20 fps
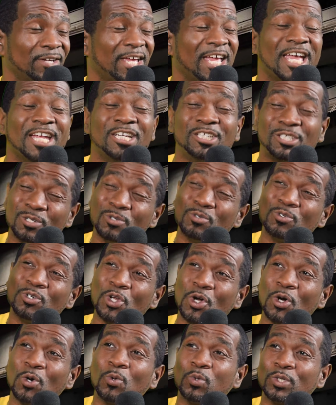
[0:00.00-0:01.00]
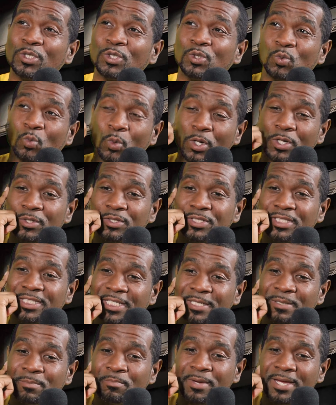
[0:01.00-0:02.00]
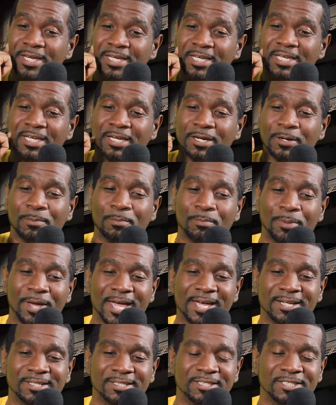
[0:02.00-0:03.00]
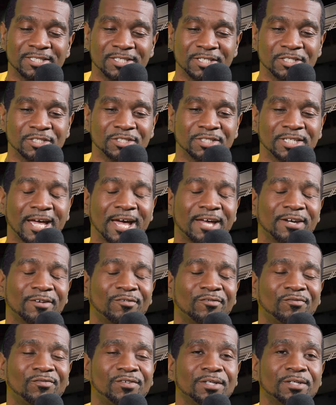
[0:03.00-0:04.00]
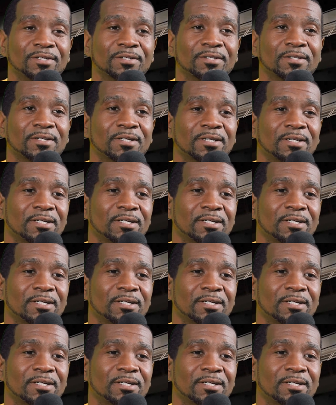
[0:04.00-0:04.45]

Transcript: And you know what's worse than making a bad decision out of fear?